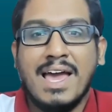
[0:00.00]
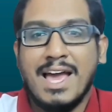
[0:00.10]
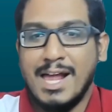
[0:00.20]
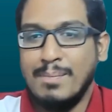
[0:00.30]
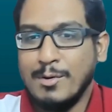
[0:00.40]

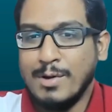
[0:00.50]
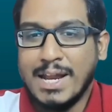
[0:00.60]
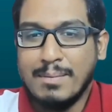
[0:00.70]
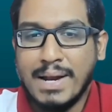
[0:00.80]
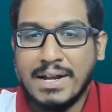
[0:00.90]
help you
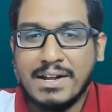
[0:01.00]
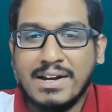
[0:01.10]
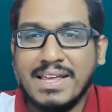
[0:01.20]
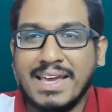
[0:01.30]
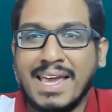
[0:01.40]
get better
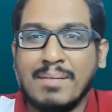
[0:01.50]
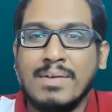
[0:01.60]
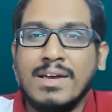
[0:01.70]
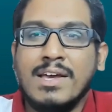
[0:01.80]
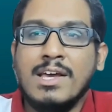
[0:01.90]
at the game.
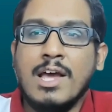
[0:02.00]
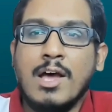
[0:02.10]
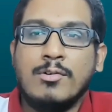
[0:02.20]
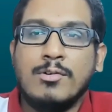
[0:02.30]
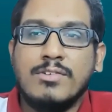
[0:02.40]

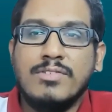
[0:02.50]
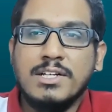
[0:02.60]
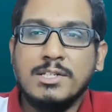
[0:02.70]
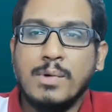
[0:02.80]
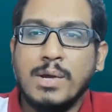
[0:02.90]
So the
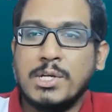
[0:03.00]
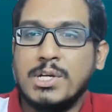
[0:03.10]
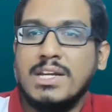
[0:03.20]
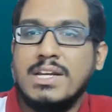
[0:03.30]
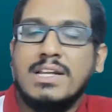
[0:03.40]
first
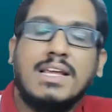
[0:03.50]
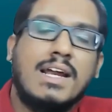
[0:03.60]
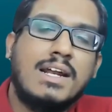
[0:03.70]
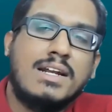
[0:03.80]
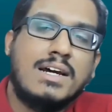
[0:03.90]
question
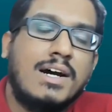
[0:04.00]
that